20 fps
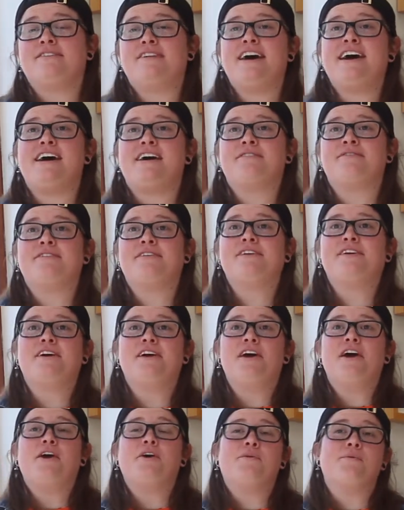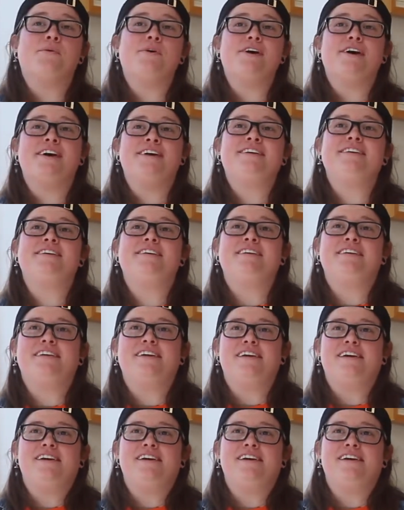have. One